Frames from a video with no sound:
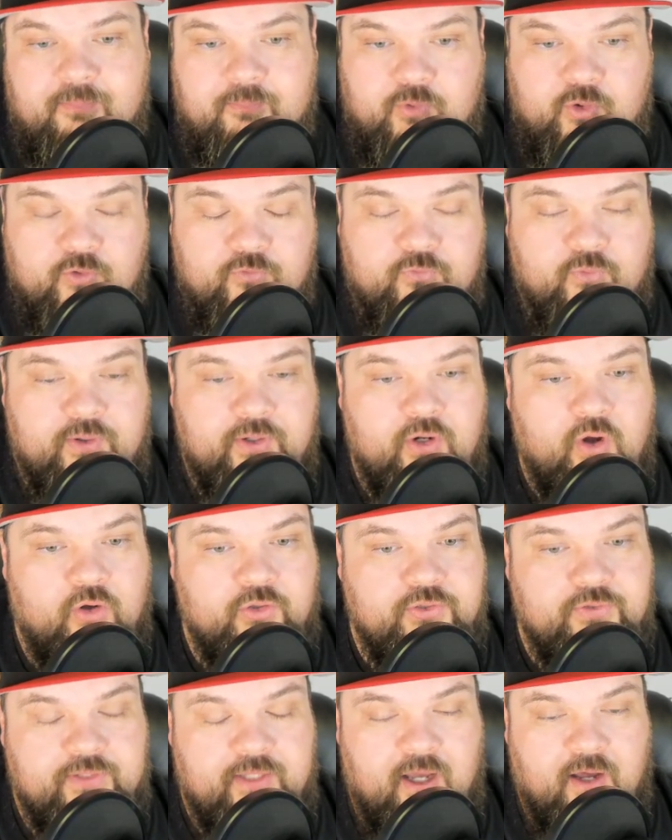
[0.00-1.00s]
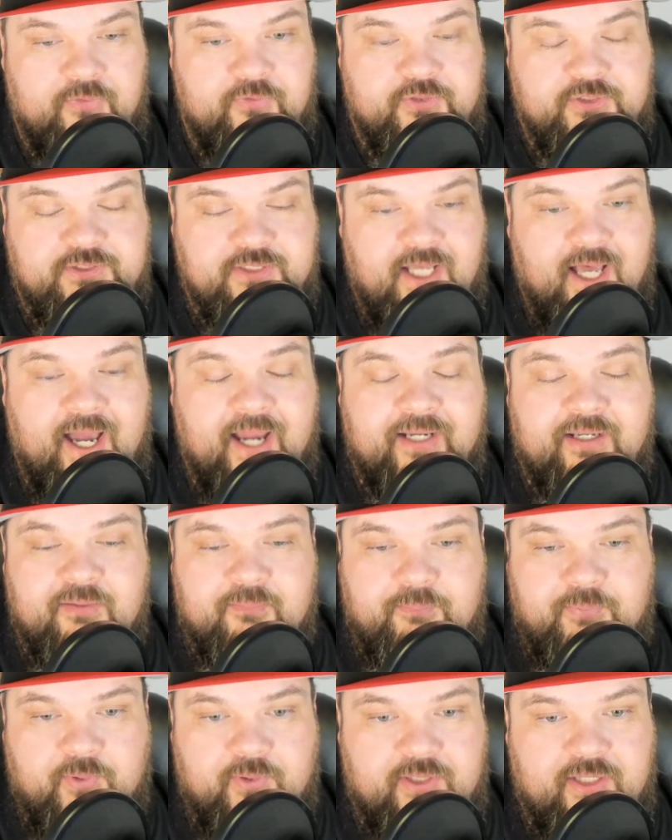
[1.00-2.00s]
Move one to the other side,
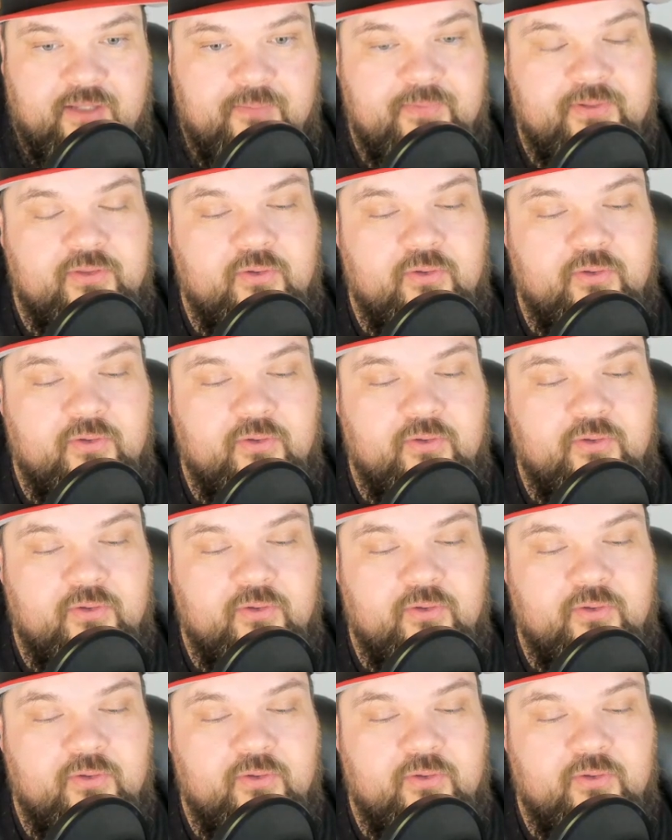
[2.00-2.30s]
put him